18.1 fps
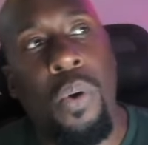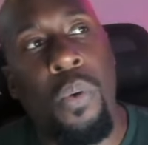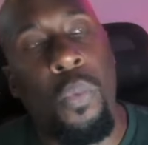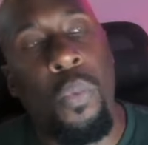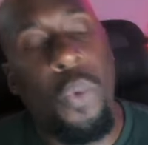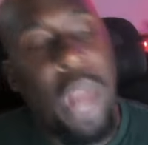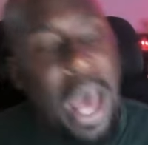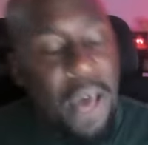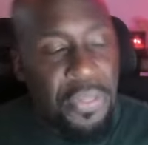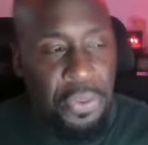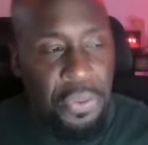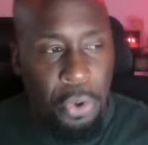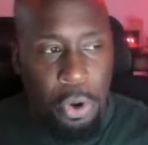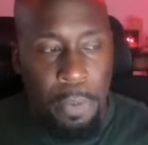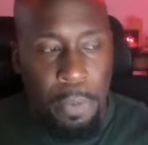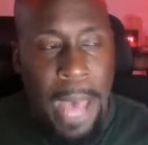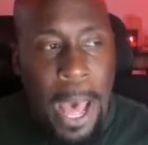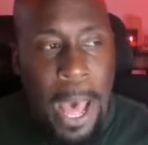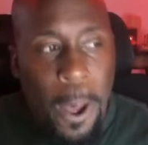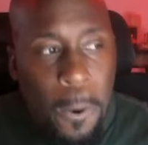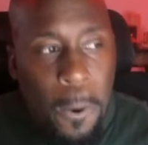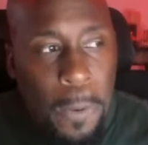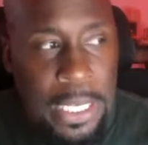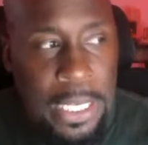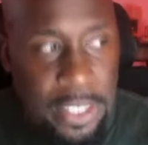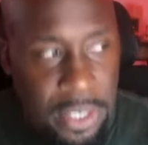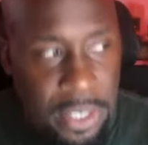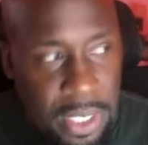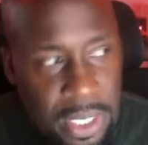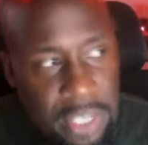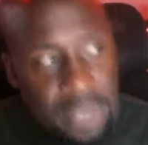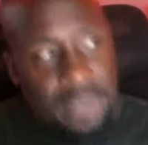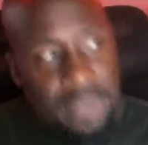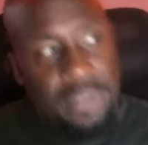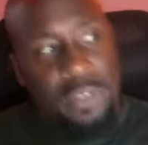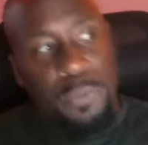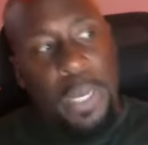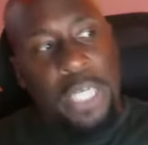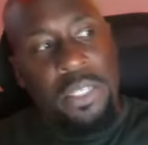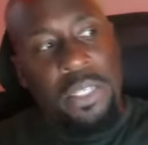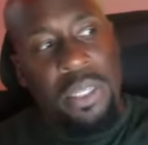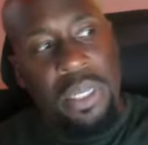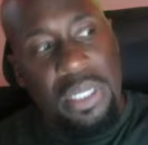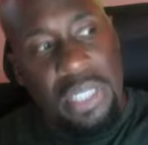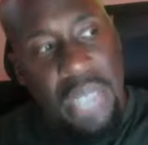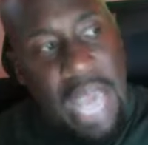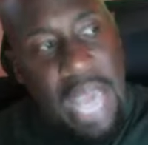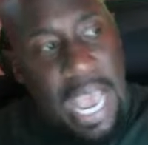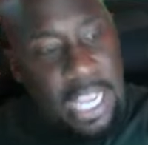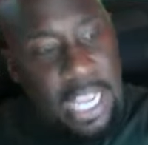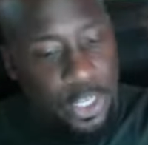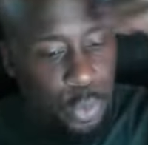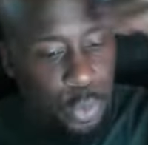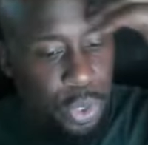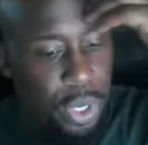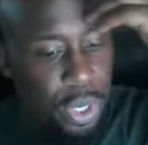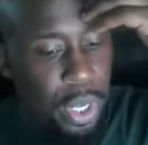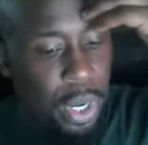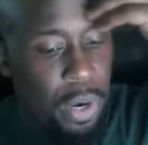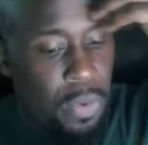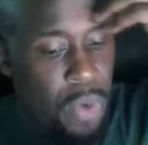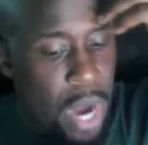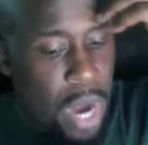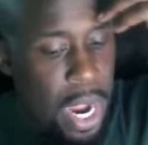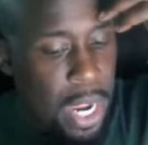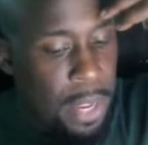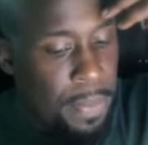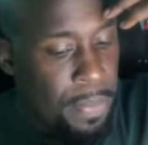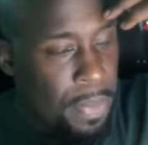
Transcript: what I thought about is this, especially this last one here, right?